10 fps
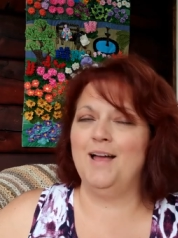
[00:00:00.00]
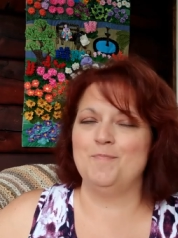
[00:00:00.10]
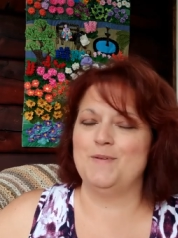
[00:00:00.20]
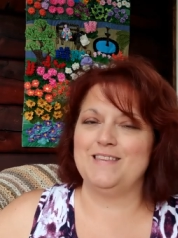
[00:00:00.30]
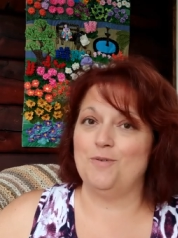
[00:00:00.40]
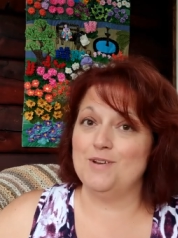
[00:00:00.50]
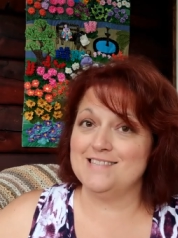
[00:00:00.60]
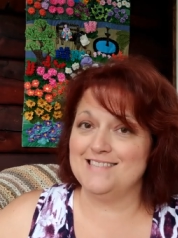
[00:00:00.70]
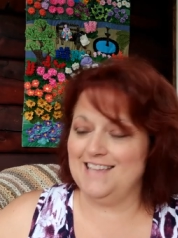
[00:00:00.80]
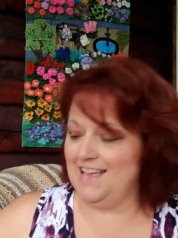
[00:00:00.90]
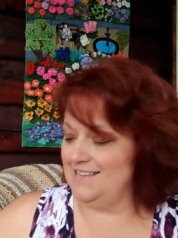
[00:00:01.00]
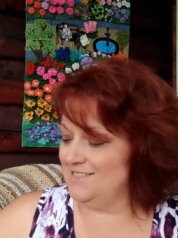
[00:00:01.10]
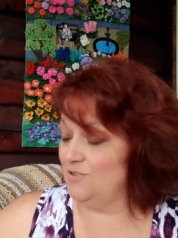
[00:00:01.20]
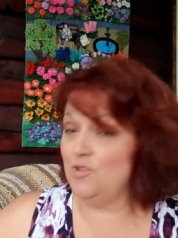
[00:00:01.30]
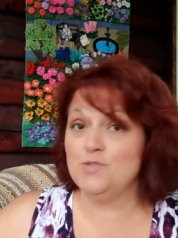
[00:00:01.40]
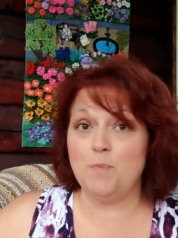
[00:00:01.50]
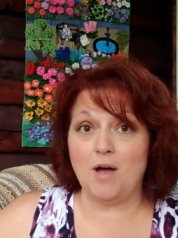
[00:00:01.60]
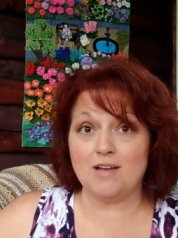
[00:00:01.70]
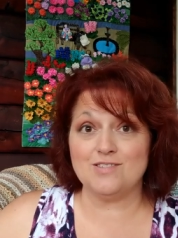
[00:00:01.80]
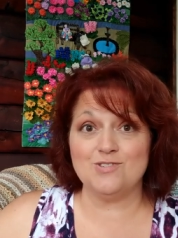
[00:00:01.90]
I, but that wasn't the case. So those
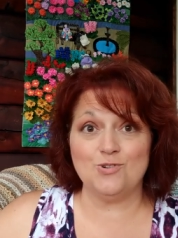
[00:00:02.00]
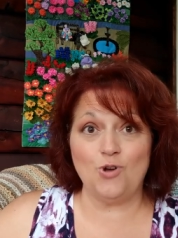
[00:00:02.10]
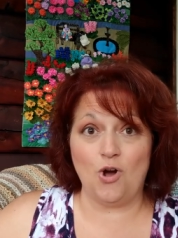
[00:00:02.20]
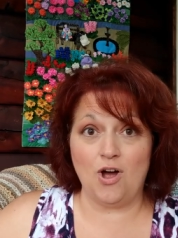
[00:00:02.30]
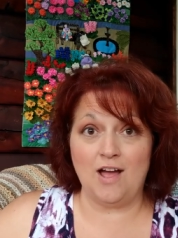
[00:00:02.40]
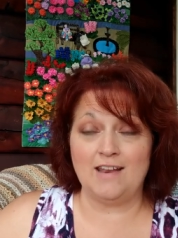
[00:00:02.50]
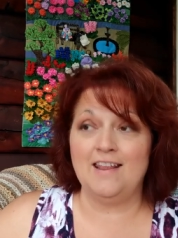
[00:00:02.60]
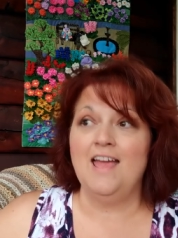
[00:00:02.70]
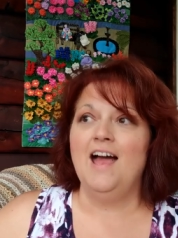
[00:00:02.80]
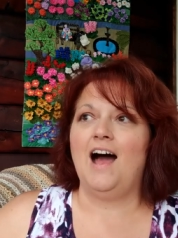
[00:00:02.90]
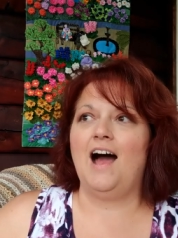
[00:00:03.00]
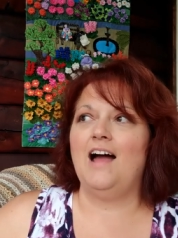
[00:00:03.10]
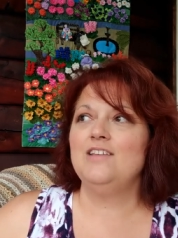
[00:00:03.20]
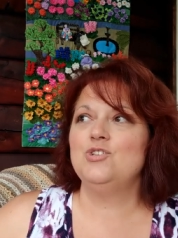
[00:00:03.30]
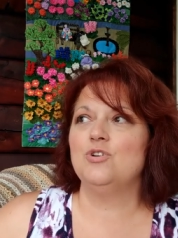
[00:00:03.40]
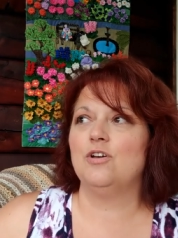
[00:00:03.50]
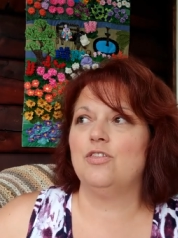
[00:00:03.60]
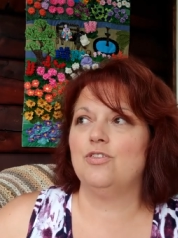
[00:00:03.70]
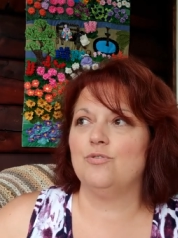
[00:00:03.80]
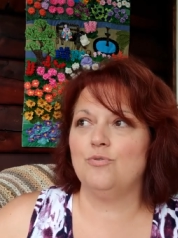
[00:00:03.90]
boxes are gone. I took
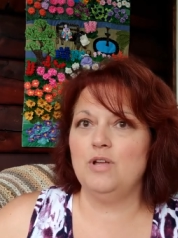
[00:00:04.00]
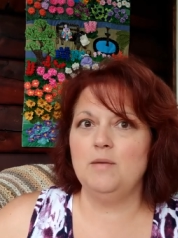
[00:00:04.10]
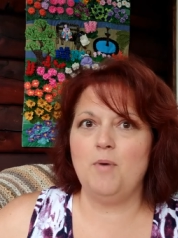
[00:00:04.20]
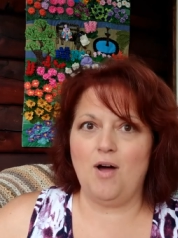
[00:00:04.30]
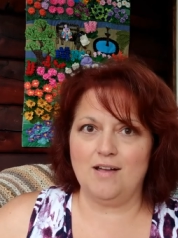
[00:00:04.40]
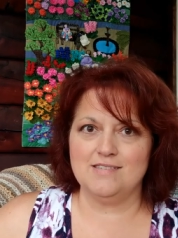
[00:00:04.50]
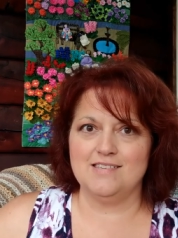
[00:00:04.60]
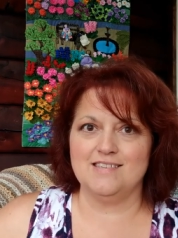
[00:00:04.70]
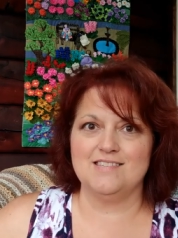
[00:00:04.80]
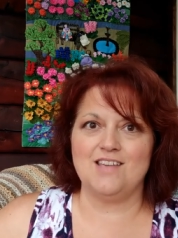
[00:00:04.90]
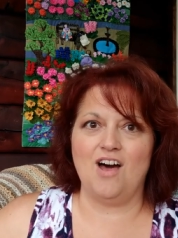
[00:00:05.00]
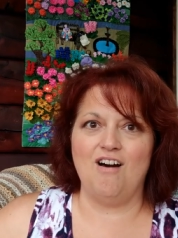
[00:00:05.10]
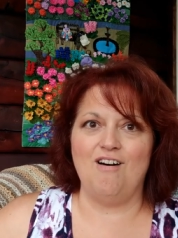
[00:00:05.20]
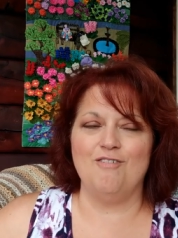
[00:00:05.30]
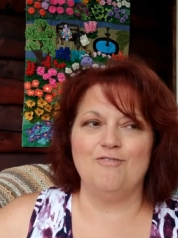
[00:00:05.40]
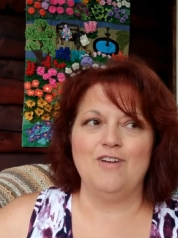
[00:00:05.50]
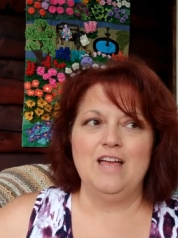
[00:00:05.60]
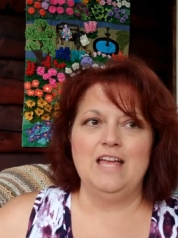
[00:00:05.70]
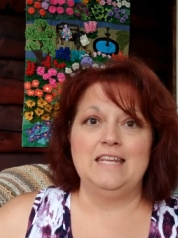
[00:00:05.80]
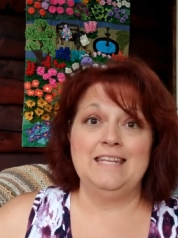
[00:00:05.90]
three boxes of
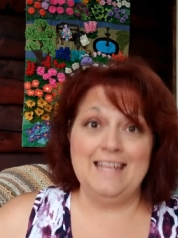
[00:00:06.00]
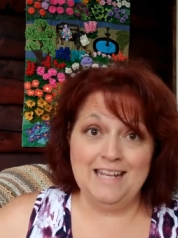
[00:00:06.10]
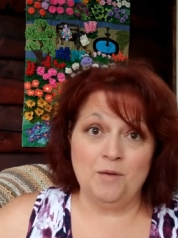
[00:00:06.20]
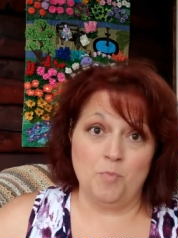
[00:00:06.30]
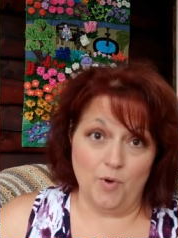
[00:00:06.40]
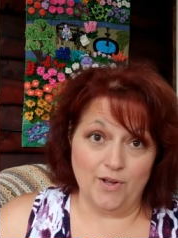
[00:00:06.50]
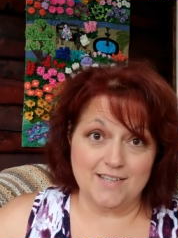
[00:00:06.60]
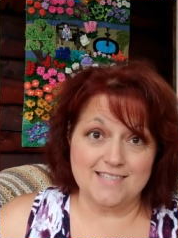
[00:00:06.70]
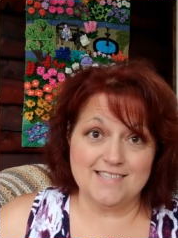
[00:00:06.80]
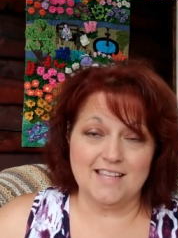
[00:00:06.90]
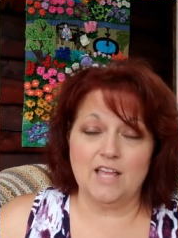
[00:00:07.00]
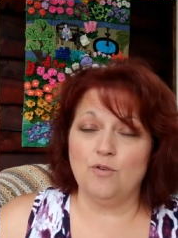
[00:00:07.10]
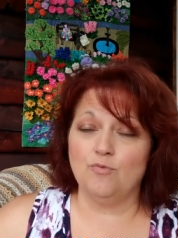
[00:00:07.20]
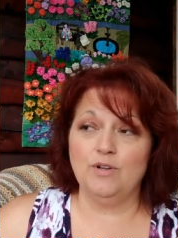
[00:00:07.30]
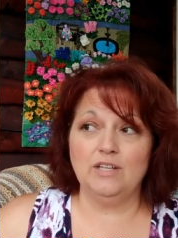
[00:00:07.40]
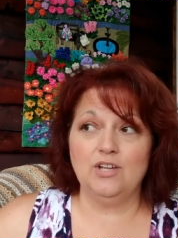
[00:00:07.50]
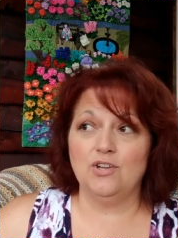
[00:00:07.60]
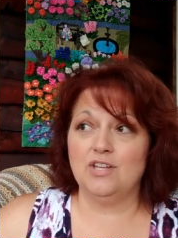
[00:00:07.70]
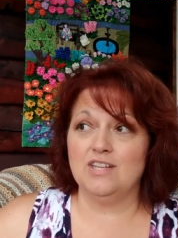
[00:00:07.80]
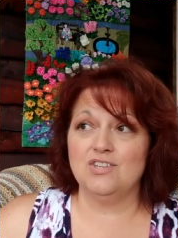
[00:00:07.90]
knitting books, like really
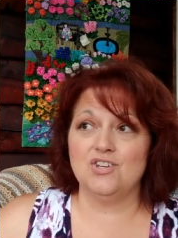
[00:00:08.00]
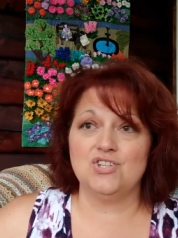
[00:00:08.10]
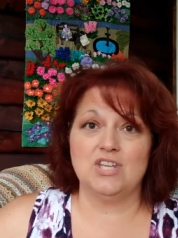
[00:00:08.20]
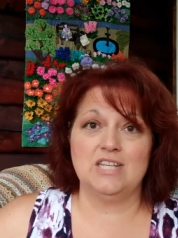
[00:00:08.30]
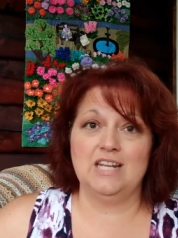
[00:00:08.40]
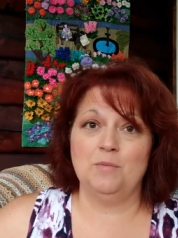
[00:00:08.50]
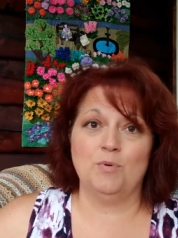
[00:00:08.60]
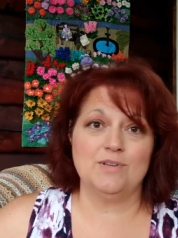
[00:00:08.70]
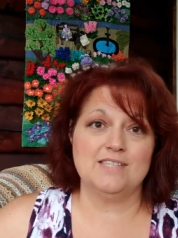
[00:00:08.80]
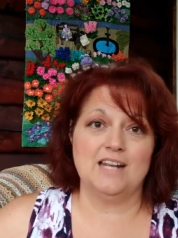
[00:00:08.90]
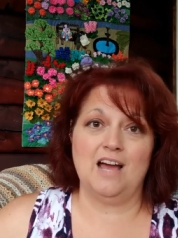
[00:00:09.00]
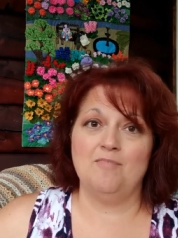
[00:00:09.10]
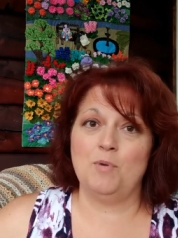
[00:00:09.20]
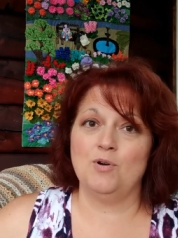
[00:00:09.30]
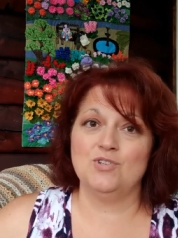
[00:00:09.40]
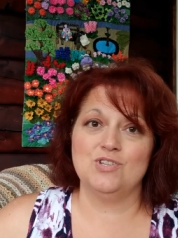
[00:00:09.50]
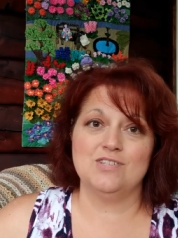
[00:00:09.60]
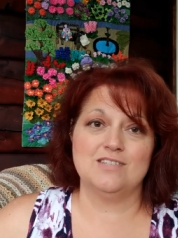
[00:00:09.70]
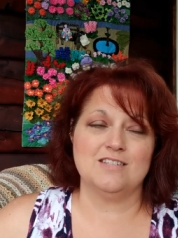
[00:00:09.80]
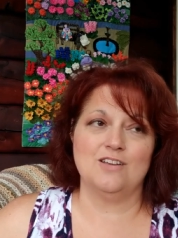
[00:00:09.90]
good condition knitting books that I've
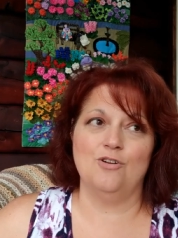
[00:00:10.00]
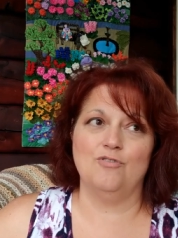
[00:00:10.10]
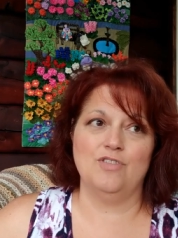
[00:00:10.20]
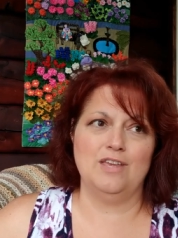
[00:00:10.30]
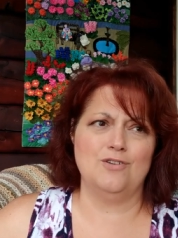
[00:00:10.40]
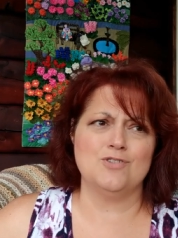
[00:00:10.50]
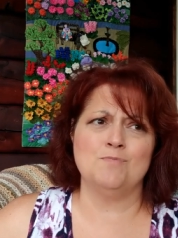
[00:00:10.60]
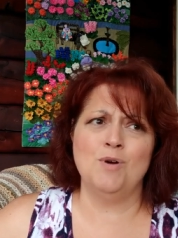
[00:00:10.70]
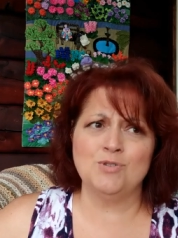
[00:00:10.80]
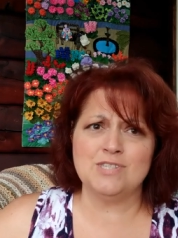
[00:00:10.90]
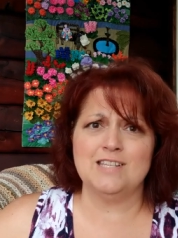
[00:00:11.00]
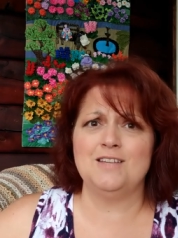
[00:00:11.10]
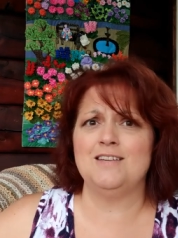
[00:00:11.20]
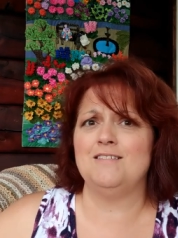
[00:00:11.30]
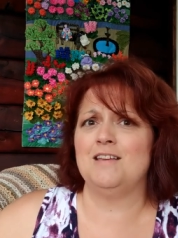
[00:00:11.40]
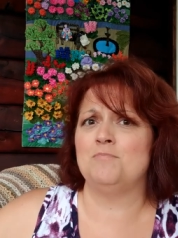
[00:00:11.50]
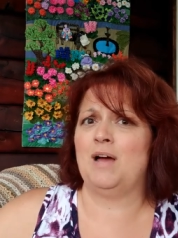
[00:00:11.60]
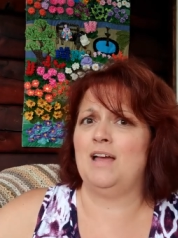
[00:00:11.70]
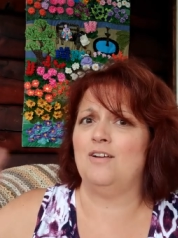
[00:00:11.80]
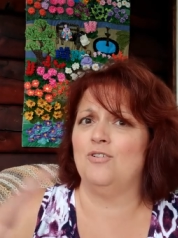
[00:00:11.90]
purchased over the years, mostly in
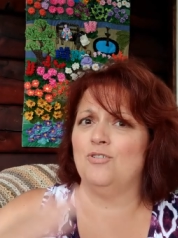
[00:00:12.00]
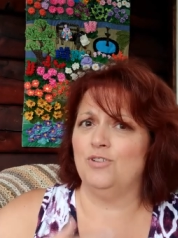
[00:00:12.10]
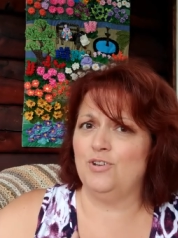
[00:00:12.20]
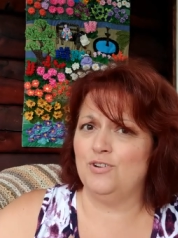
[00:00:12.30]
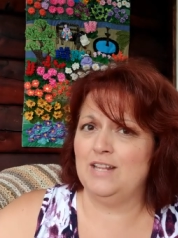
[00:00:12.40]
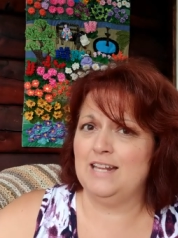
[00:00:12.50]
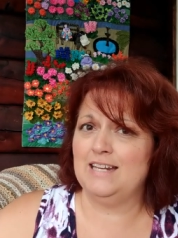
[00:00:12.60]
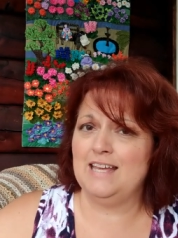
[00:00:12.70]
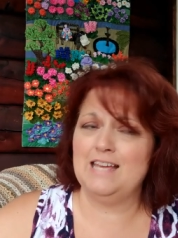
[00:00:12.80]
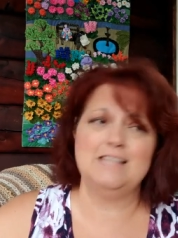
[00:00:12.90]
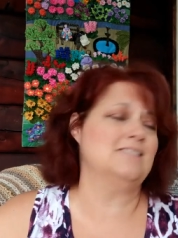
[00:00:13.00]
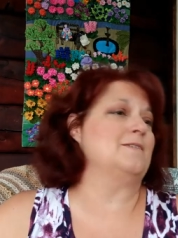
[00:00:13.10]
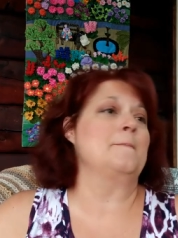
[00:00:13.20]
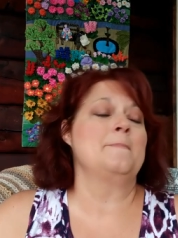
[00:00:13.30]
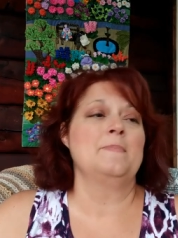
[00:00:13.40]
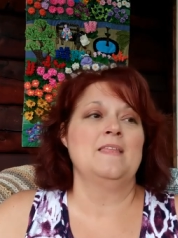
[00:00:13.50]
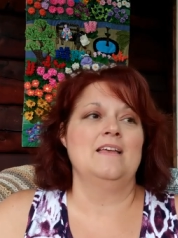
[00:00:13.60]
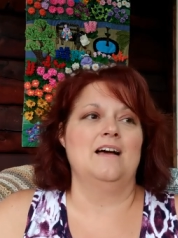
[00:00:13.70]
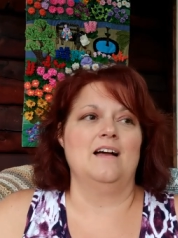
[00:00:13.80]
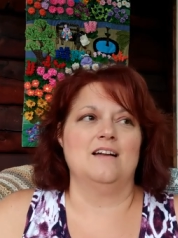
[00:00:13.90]
my earlier knitting days
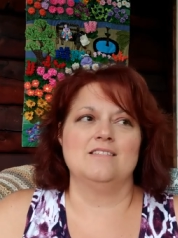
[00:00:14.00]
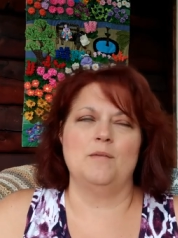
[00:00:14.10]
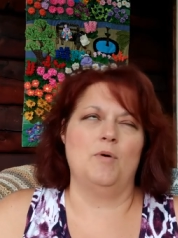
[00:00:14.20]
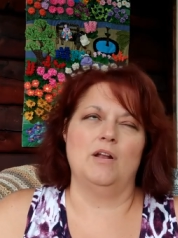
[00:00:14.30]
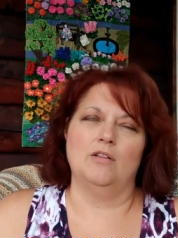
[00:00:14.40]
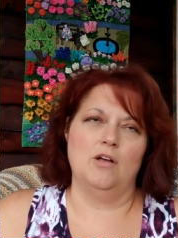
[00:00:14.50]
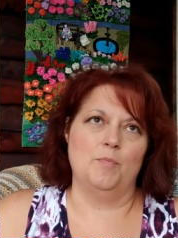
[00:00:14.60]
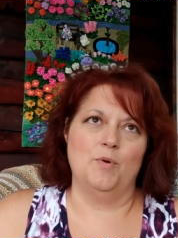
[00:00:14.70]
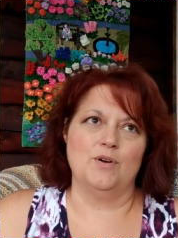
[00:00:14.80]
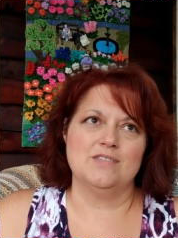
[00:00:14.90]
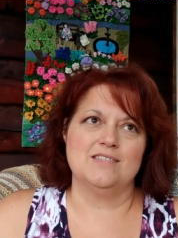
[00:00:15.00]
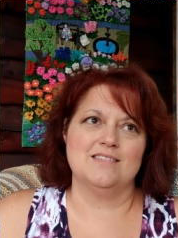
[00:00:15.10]
because I bought a lot of books